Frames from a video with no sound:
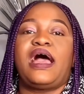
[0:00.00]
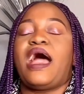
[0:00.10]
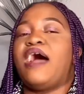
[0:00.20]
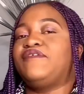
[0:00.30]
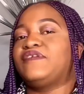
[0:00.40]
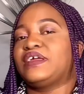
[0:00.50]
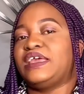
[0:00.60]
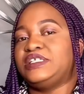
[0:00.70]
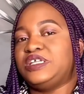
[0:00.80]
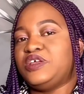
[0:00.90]
after
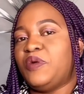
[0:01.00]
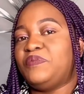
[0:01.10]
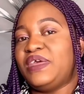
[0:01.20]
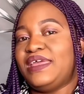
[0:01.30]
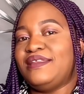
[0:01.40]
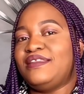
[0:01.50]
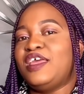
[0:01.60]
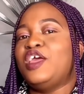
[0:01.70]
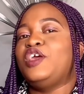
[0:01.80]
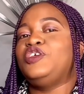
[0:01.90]
getting your PIN,
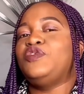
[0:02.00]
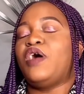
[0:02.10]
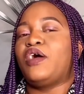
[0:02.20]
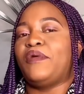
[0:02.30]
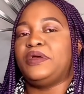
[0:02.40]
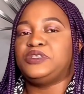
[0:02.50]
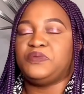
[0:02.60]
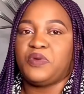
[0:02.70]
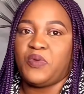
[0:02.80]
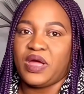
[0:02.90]
you are going to
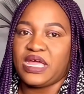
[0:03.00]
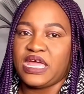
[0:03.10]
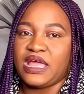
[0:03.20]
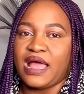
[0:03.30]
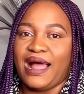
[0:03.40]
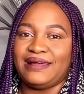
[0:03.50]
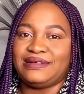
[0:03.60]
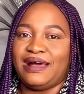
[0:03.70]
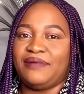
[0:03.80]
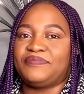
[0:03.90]
be working
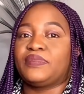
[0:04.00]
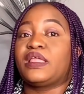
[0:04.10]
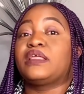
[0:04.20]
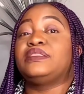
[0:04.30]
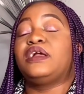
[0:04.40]
under the